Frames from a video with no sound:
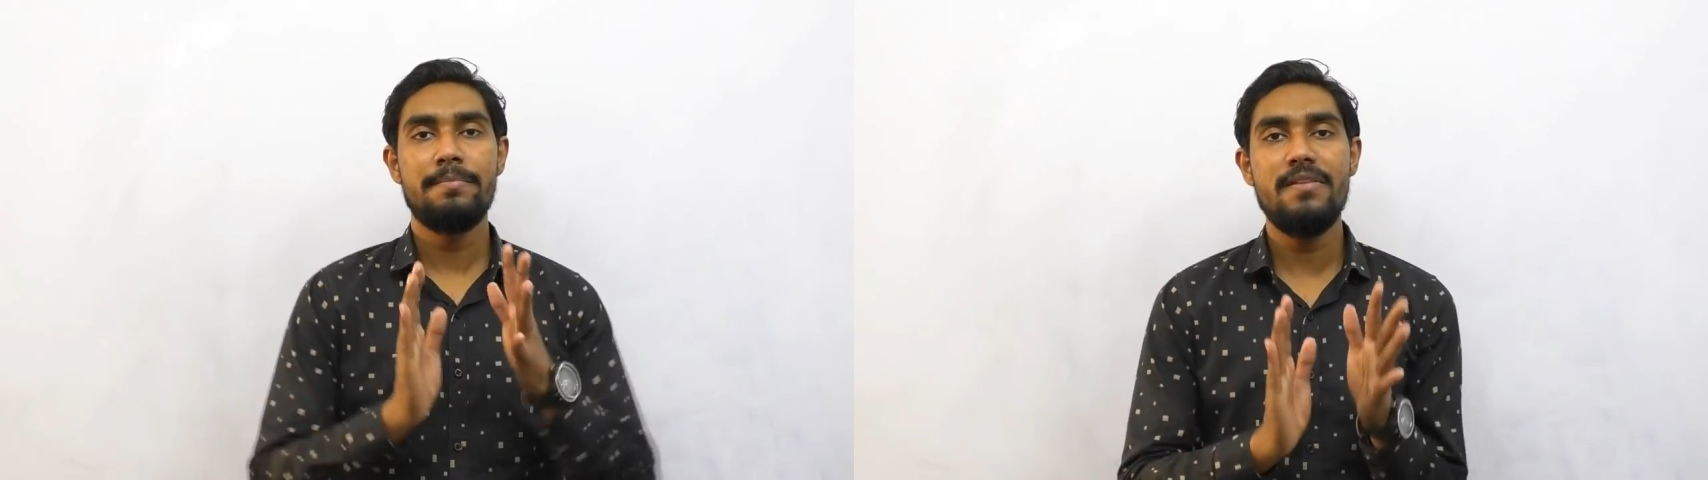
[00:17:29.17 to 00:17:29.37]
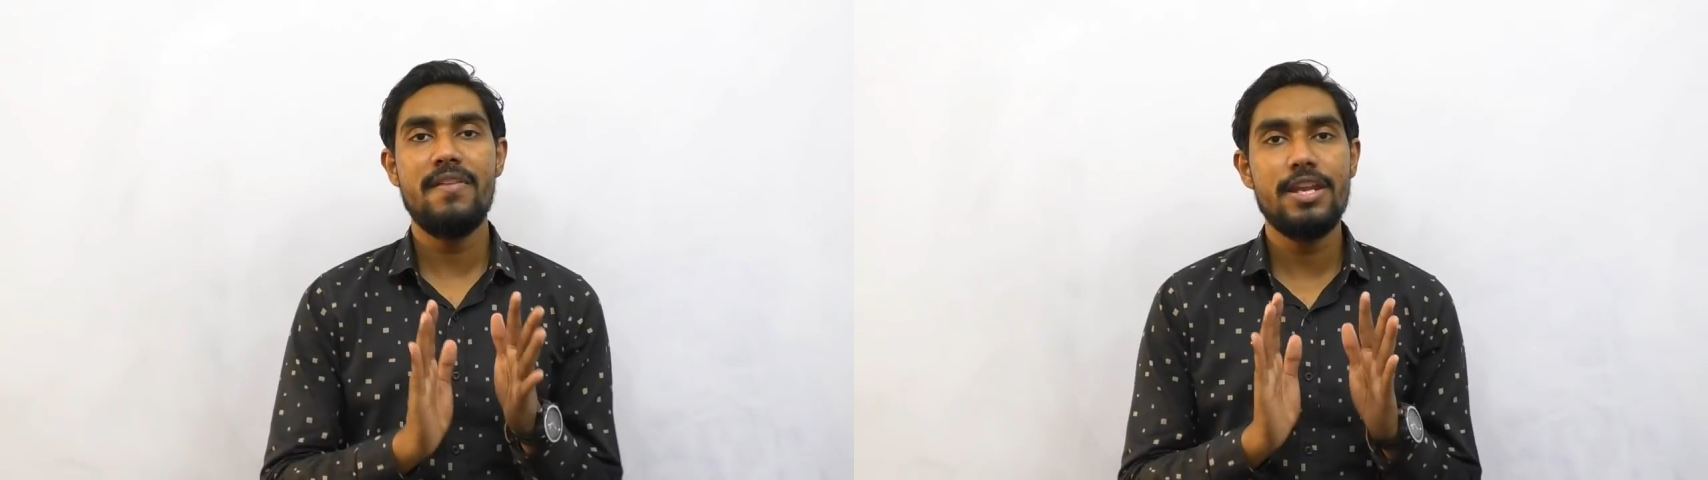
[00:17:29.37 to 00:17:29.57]

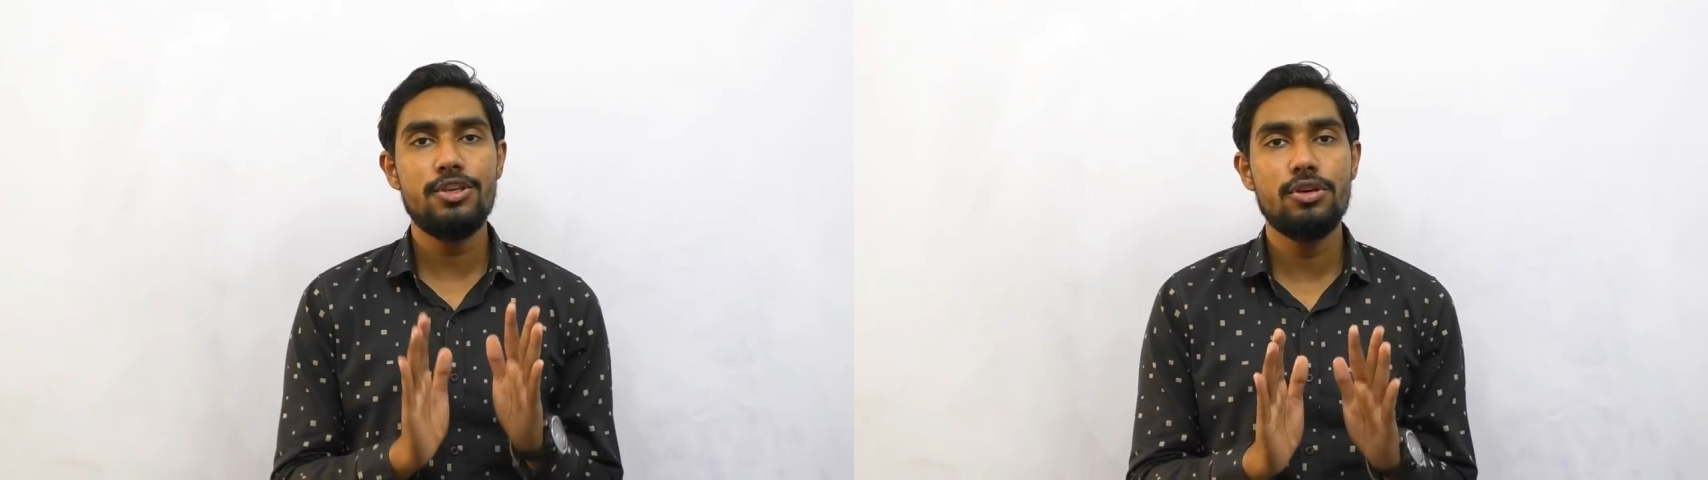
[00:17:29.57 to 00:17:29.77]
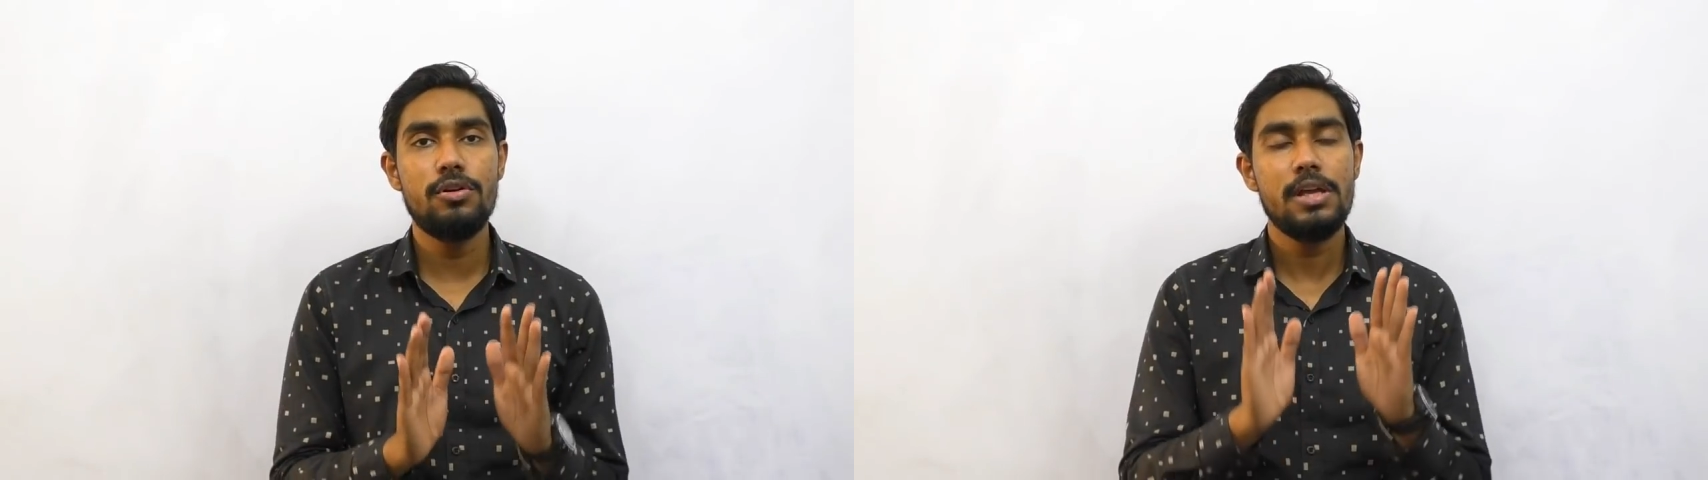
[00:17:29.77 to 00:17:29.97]
Be very
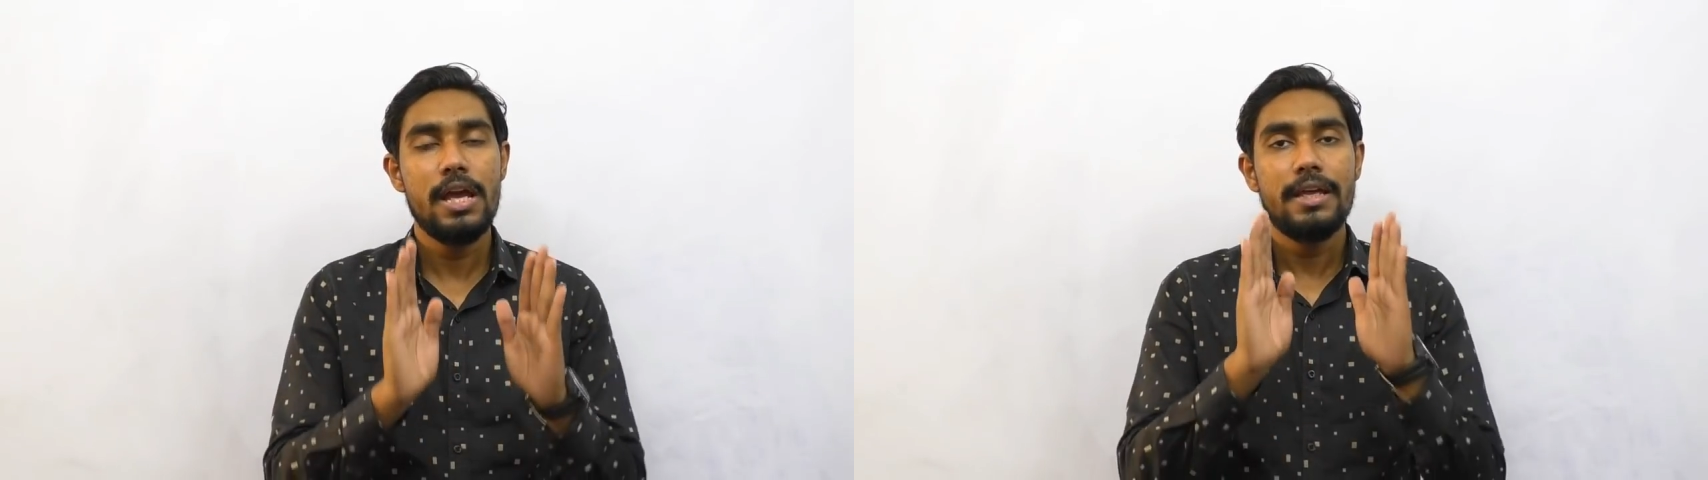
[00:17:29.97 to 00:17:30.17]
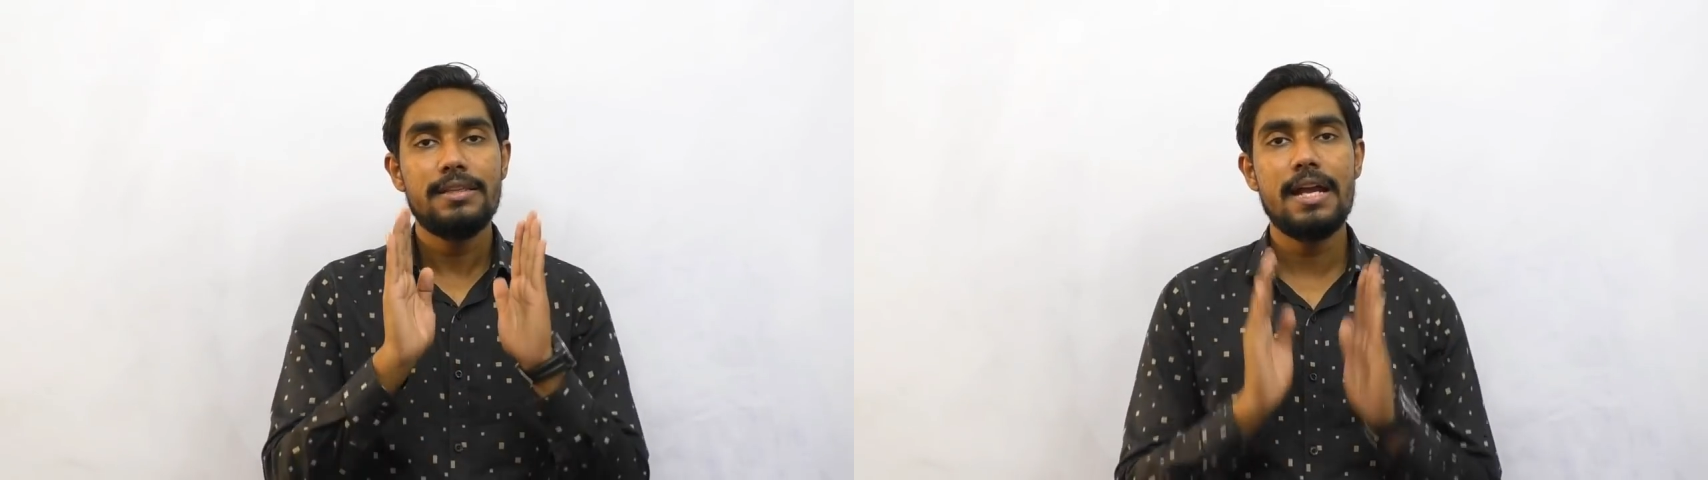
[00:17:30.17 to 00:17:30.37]
sure
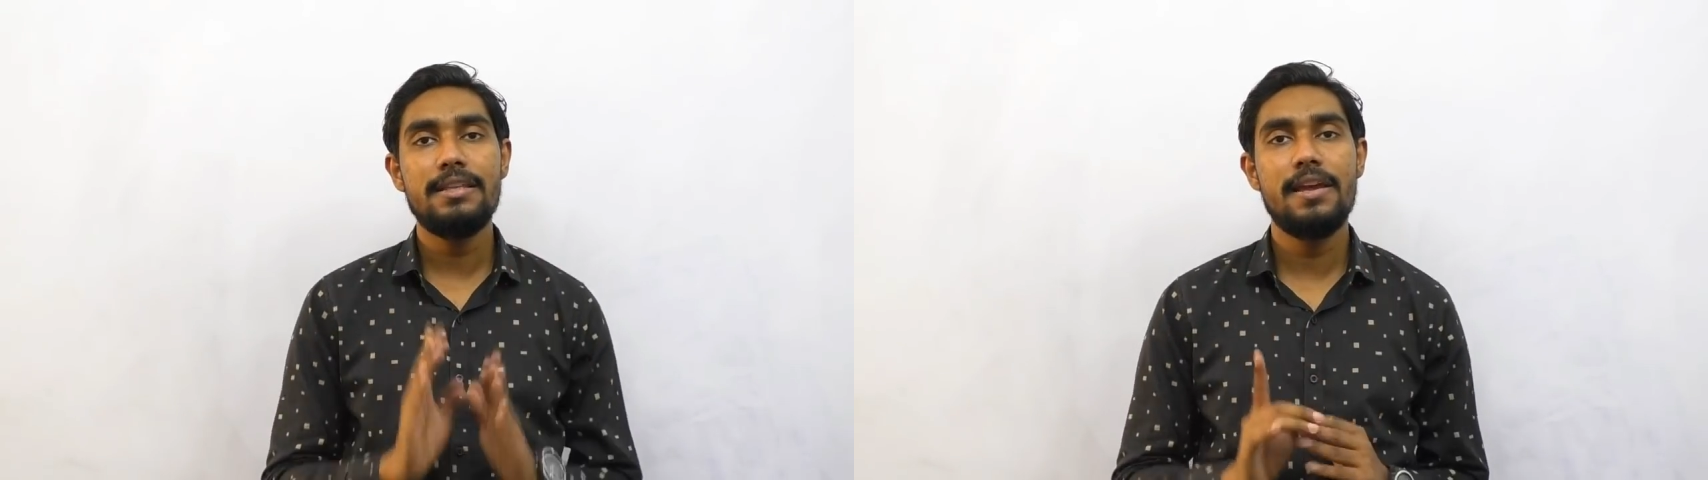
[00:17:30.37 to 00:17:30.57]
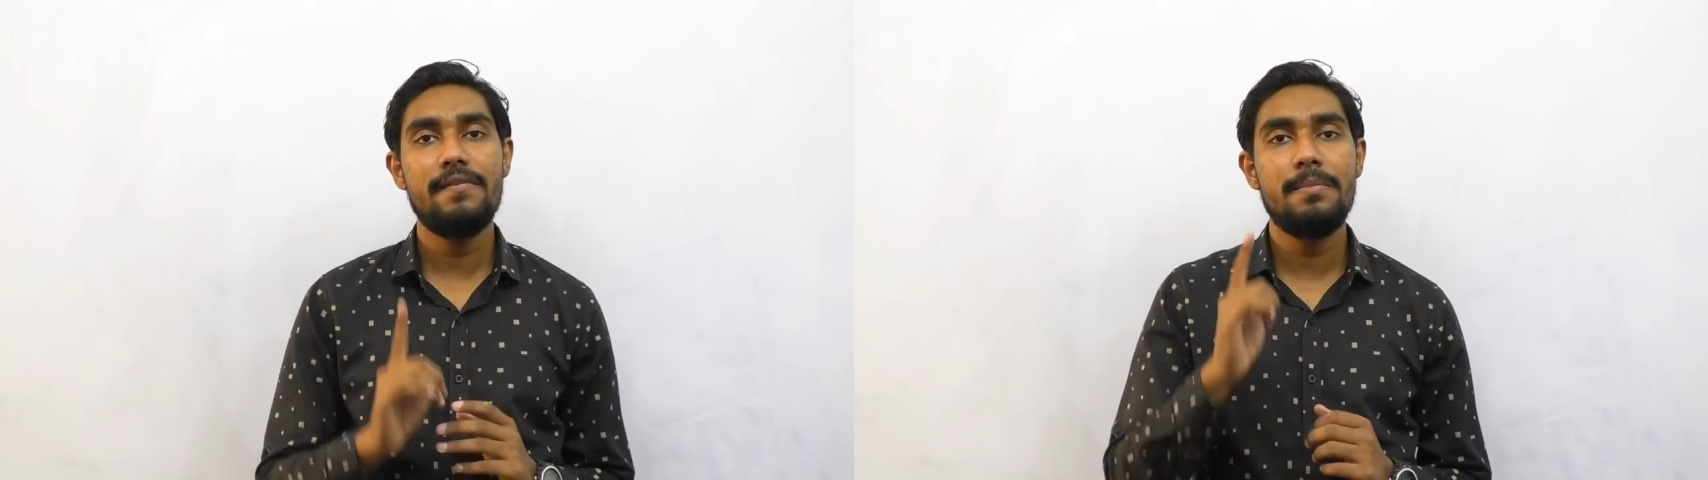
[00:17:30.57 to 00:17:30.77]

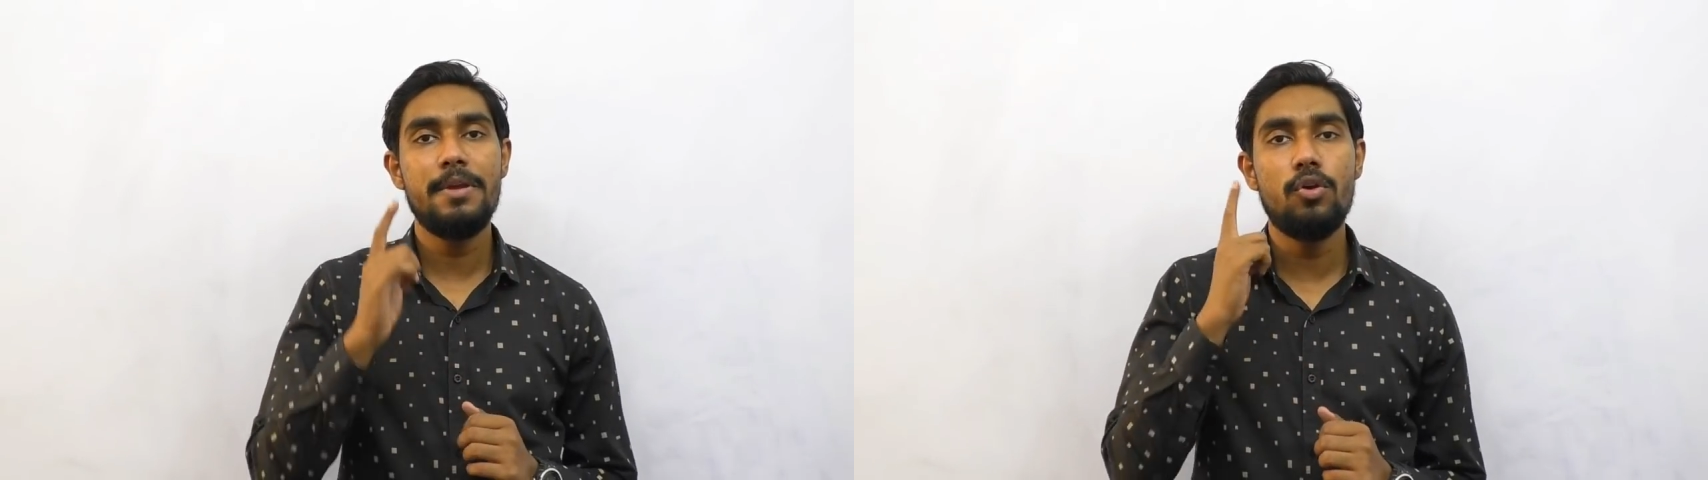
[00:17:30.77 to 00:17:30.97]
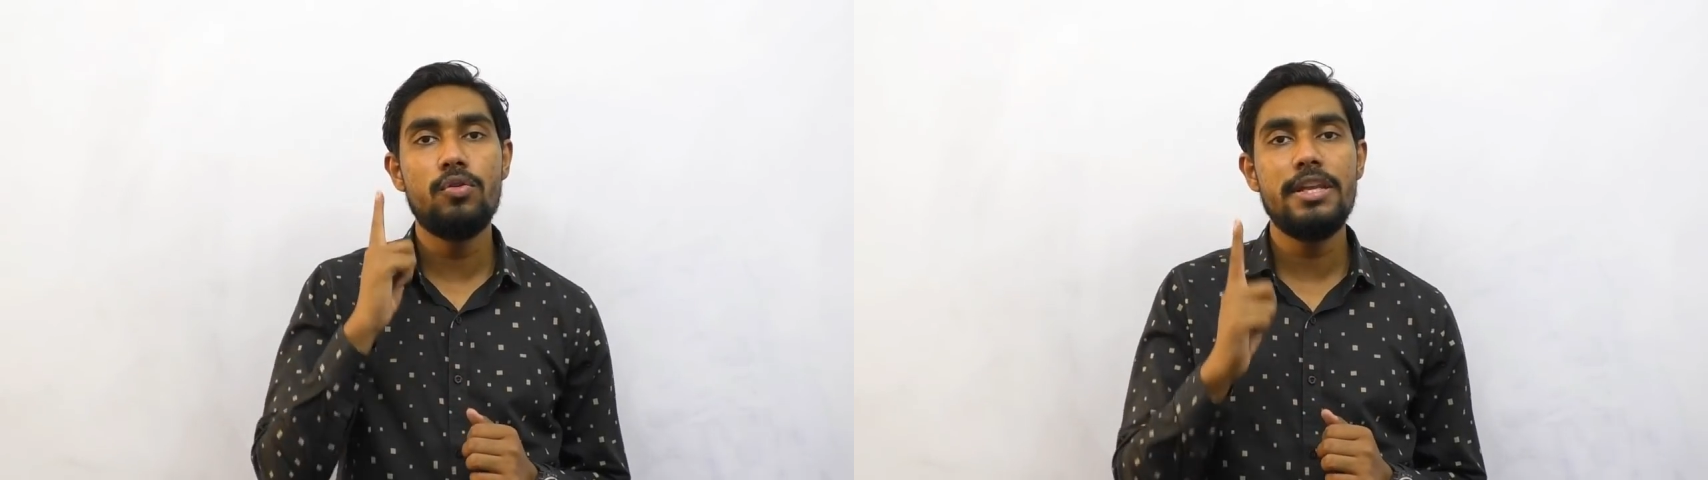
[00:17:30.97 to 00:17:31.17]
that there will
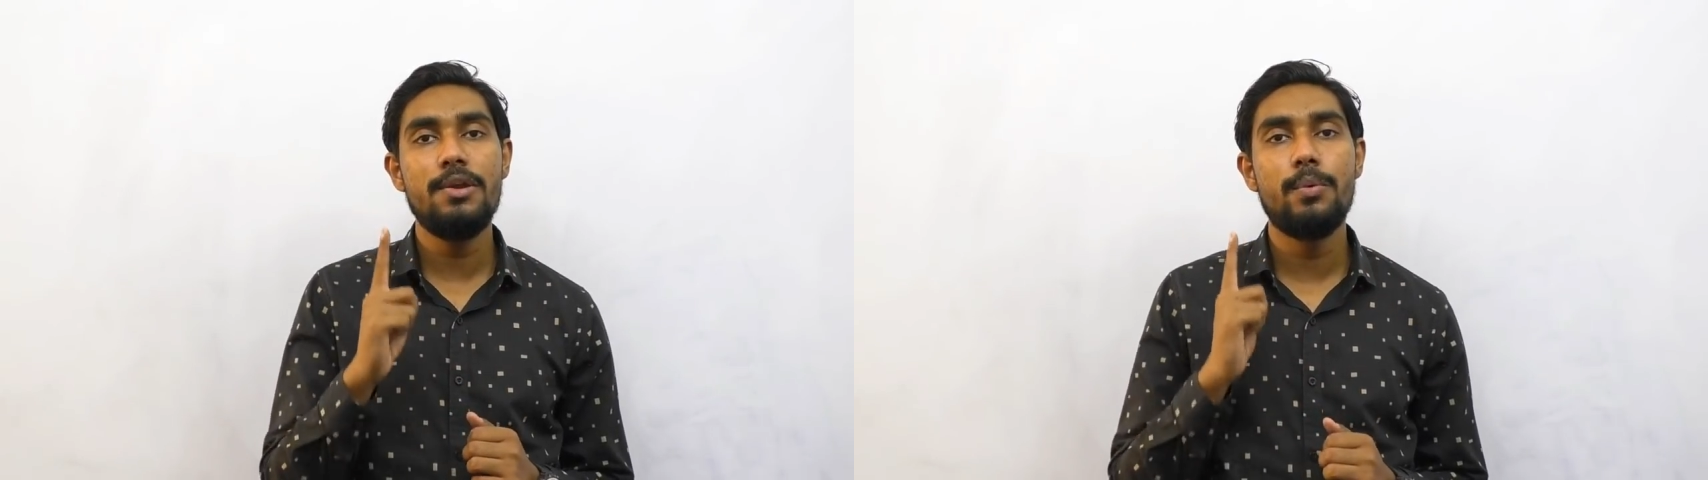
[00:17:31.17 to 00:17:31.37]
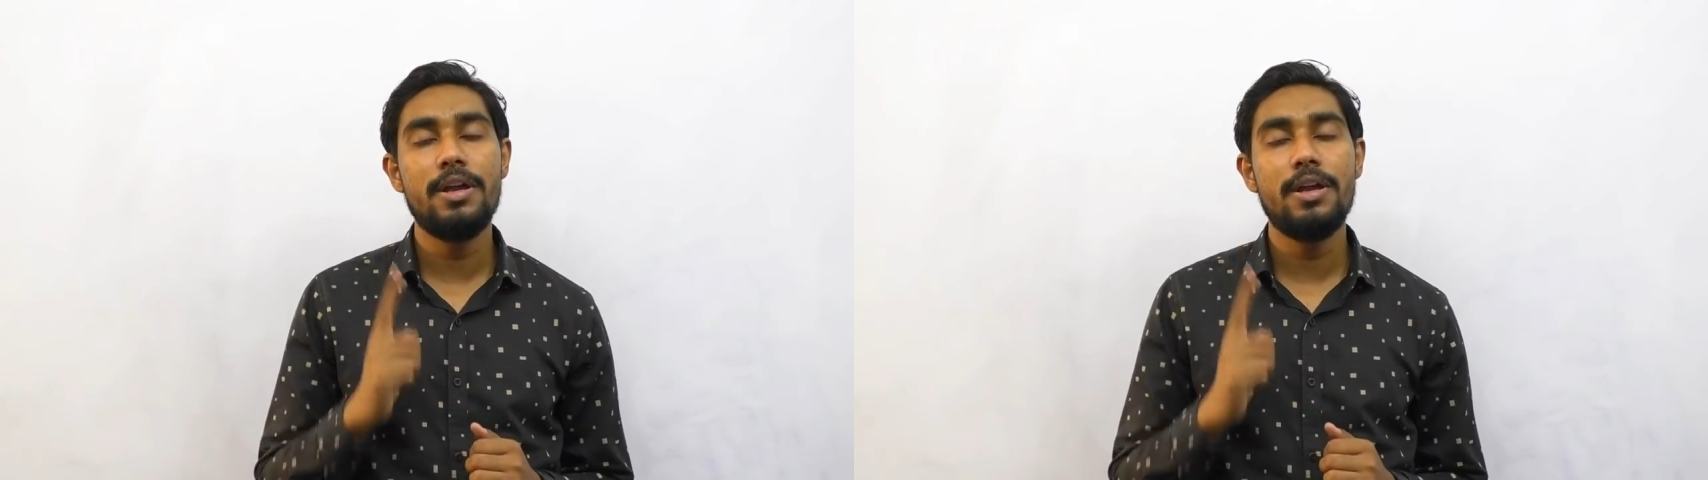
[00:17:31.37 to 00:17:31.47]
be only